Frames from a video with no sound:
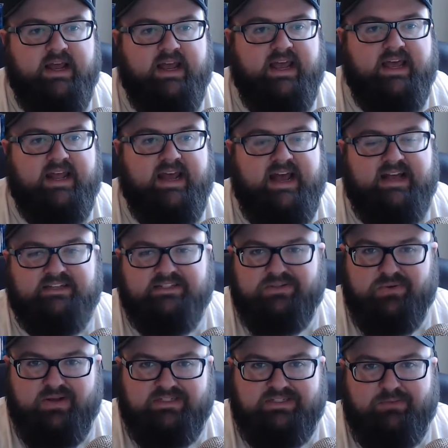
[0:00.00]
and it has
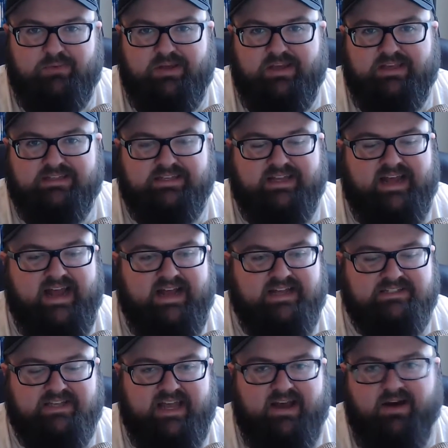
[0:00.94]
the recipes and it
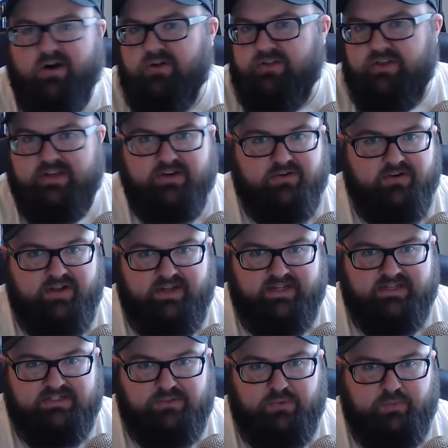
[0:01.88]
has all the
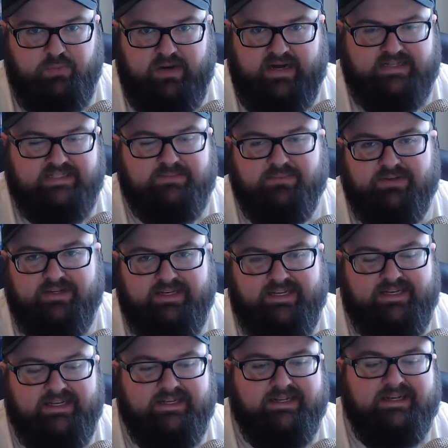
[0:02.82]
ingredients you would possibly
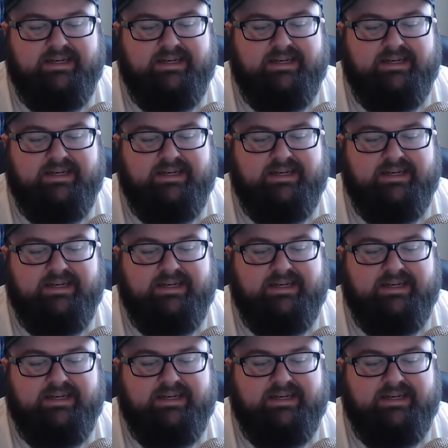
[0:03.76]
need